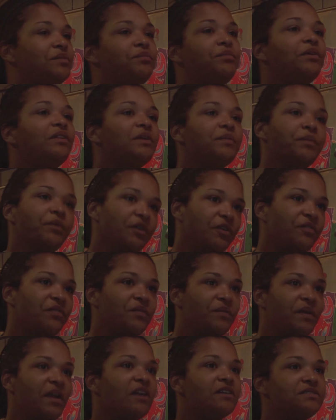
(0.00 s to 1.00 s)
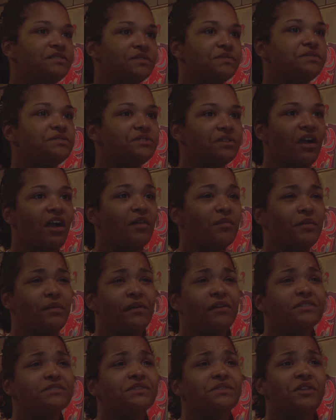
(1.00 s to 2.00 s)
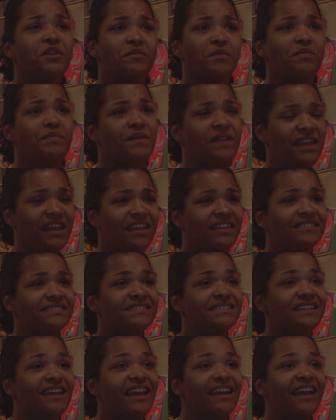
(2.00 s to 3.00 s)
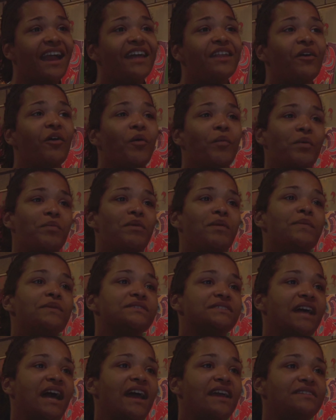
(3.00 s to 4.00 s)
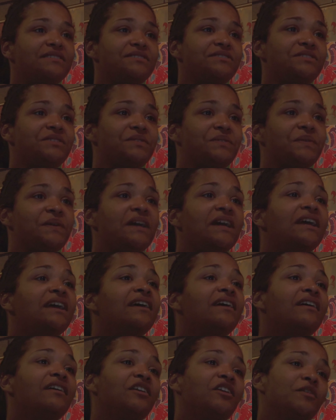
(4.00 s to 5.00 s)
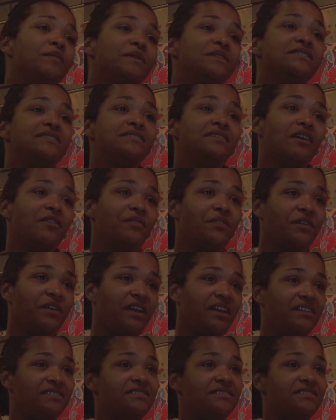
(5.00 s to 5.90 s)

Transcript: bulletproof and we are so strong, but we're also human beings, and kind of open people's eyes to human suffering